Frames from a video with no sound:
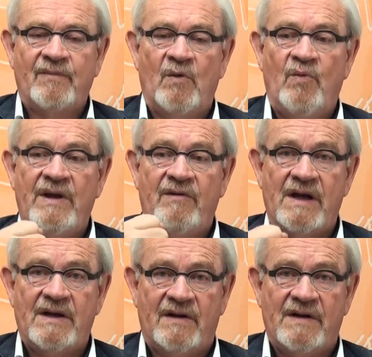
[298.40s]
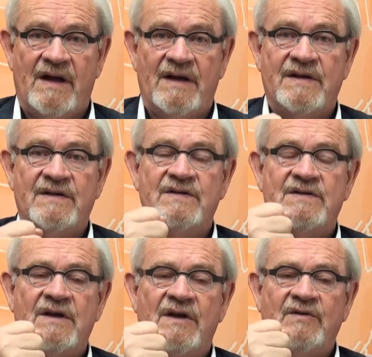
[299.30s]
We
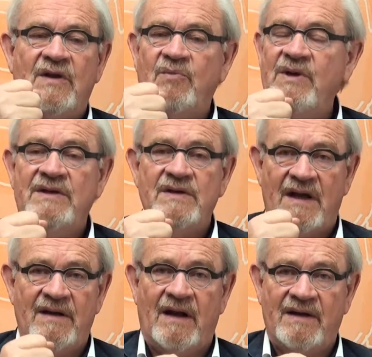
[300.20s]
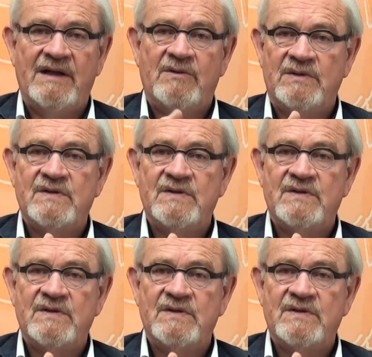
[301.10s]
recognize that we are an unequal